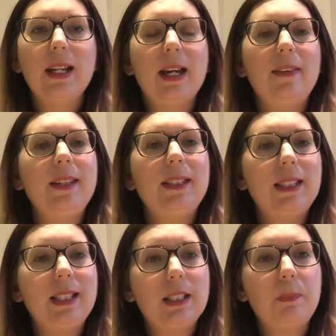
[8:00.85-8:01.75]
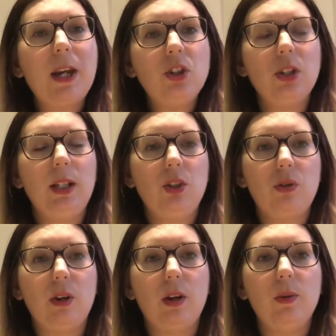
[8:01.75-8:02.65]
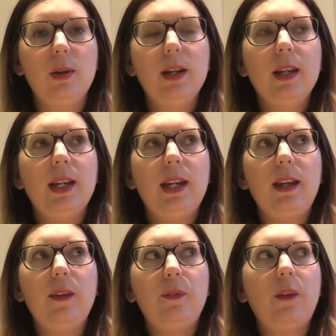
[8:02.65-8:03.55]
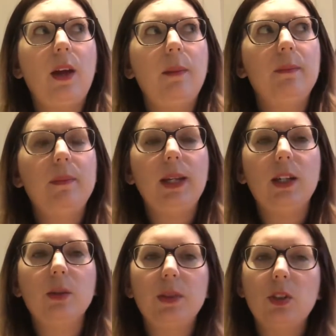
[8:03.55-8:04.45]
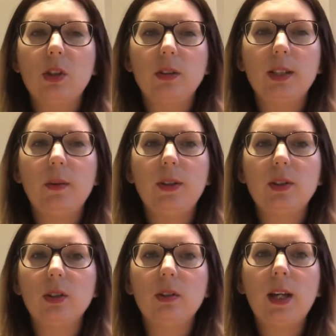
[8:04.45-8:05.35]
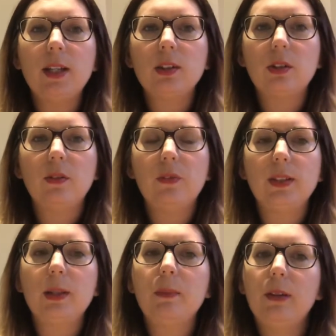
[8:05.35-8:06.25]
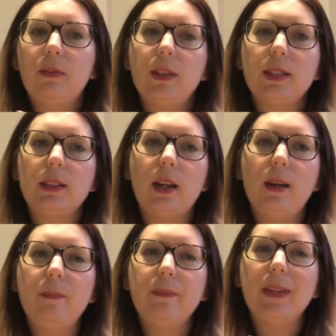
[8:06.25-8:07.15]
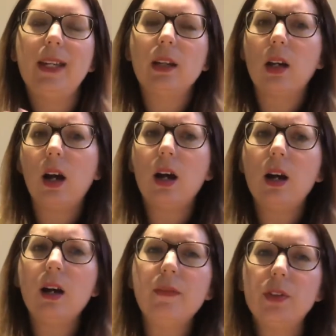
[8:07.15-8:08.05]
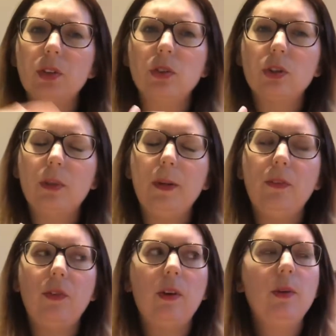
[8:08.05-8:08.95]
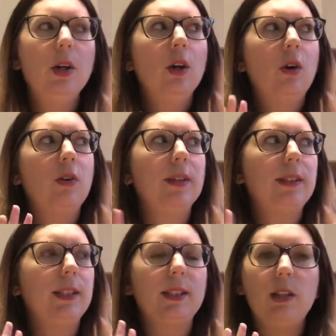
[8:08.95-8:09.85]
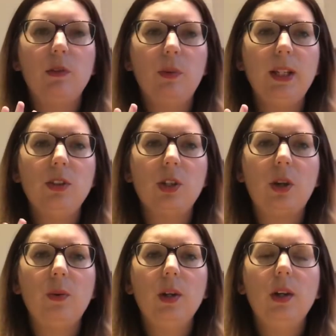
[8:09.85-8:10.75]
And this is especially true if it comes into contact with sunlight. So for example, if it's in a car and the sun's coming through, or it's near a window,